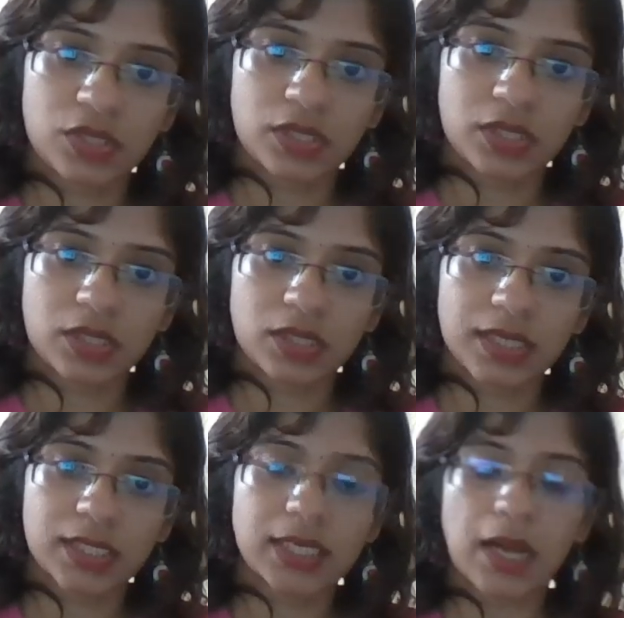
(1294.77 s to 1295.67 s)
take the
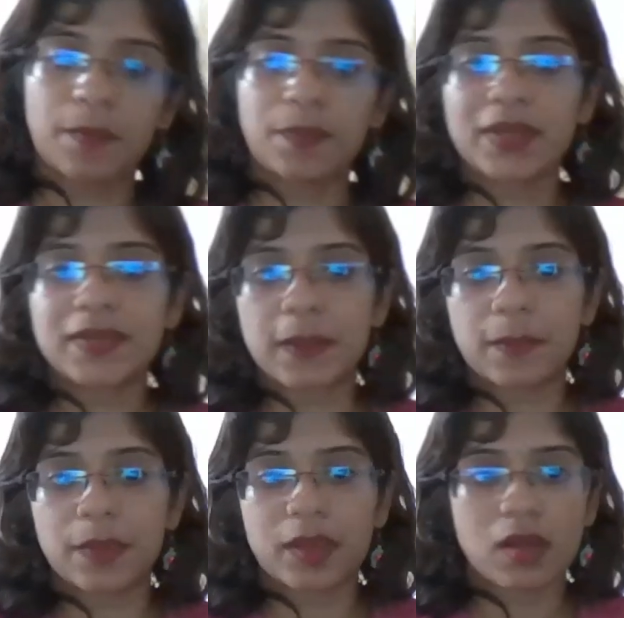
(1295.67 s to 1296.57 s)
next. Yeah,
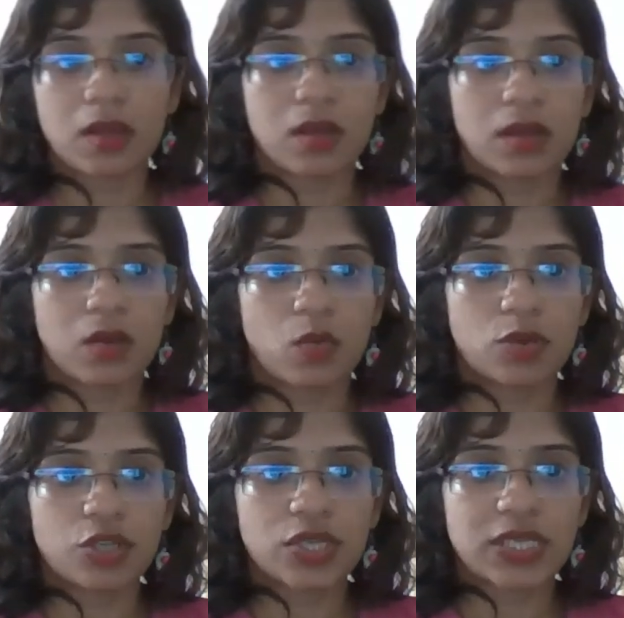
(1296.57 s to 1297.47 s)
see.
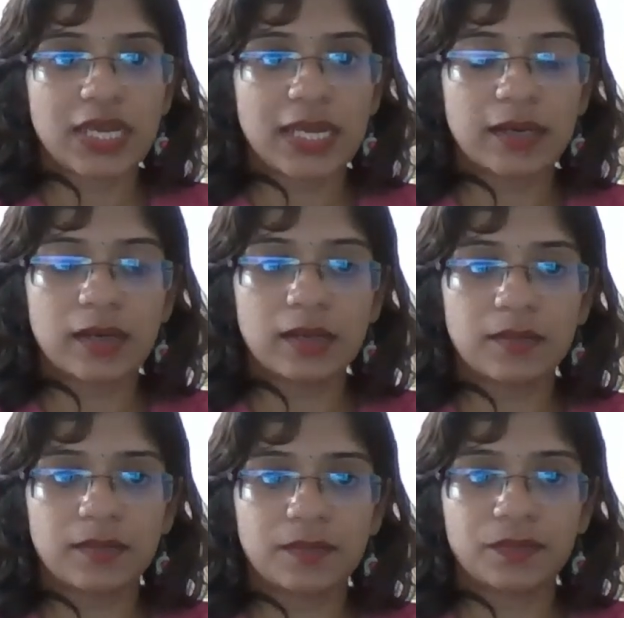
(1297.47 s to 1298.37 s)
What you see here,
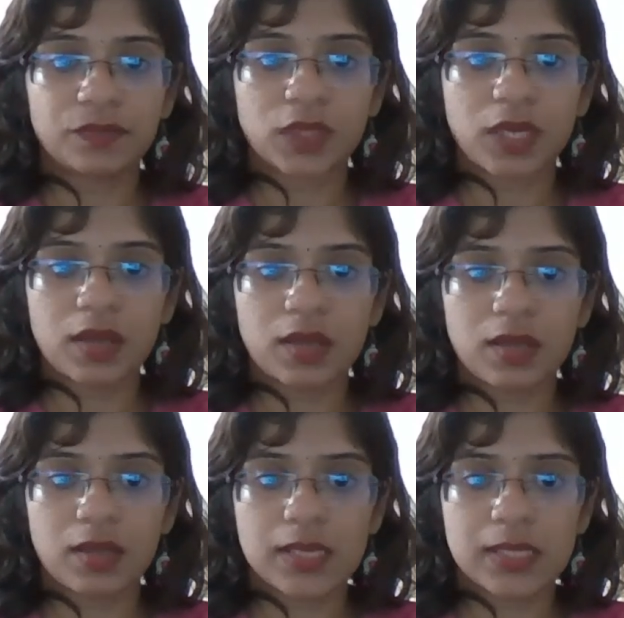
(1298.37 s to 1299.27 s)
okay,
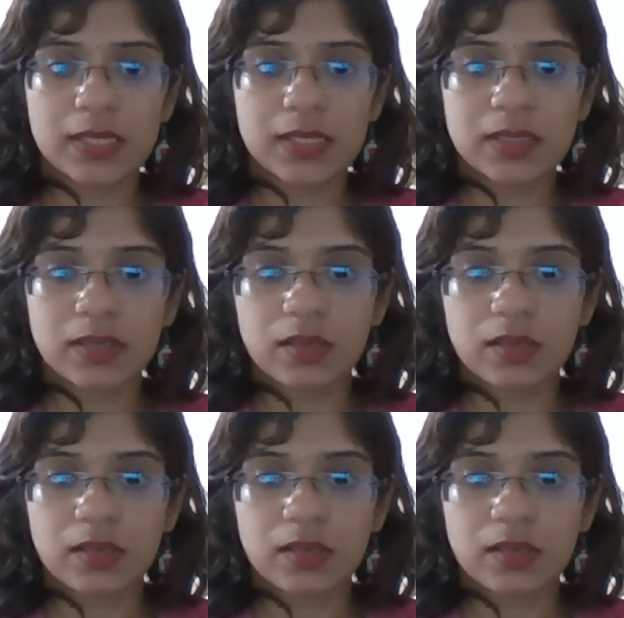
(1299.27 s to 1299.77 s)
this